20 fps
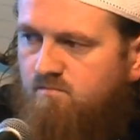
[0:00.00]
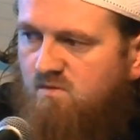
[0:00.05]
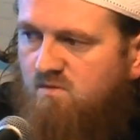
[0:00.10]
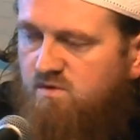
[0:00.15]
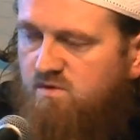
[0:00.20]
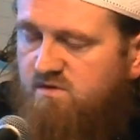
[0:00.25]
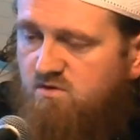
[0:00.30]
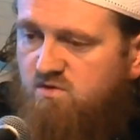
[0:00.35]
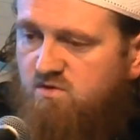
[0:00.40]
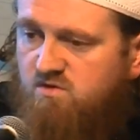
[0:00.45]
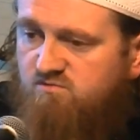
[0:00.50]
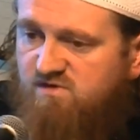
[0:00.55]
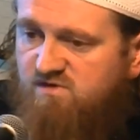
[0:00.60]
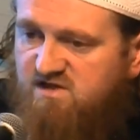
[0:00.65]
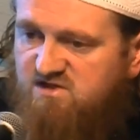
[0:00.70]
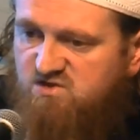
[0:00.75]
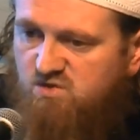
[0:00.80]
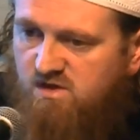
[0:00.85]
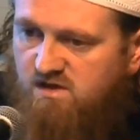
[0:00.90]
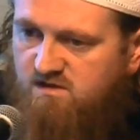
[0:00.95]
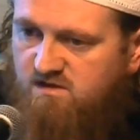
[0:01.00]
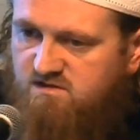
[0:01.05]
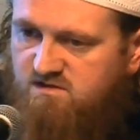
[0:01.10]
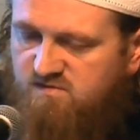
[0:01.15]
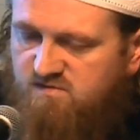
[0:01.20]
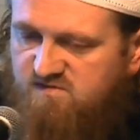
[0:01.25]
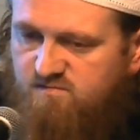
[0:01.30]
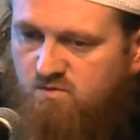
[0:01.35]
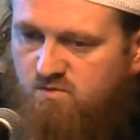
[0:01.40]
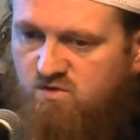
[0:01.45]
Whether you're going to raise your hands,
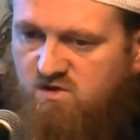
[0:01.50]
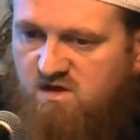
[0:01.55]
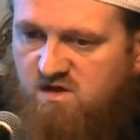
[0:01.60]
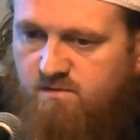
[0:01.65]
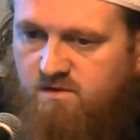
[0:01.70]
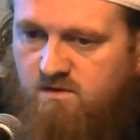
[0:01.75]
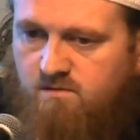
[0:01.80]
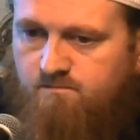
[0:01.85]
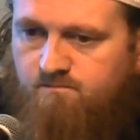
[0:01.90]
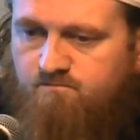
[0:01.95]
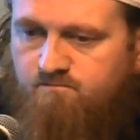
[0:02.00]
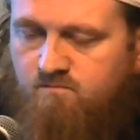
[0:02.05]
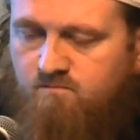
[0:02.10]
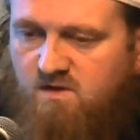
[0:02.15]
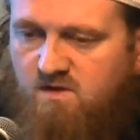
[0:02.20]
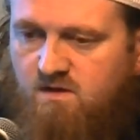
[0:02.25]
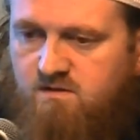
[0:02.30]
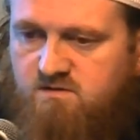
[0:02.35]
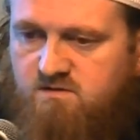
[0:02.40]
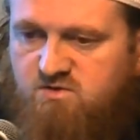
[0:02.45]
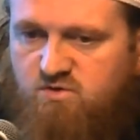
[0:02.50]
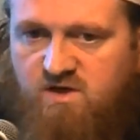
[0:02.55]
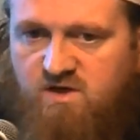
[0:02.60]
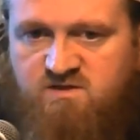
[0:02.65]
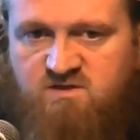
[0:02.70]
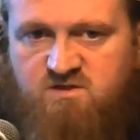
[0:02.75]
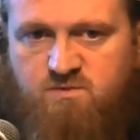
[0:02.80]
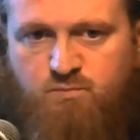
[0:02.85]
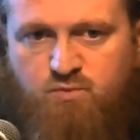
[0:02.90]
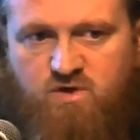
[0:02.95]
we've spoken about to
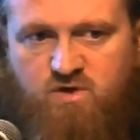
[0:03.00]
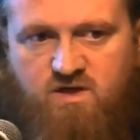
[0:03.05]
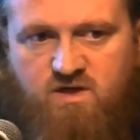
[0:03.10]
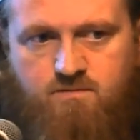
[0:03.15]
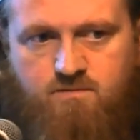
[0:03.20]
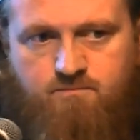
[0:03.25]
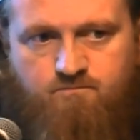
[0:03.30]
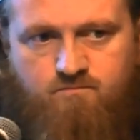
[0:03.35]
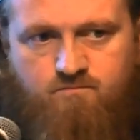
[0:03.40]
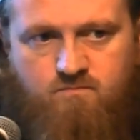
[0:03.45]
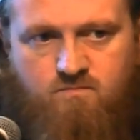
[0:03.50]
end the prayer,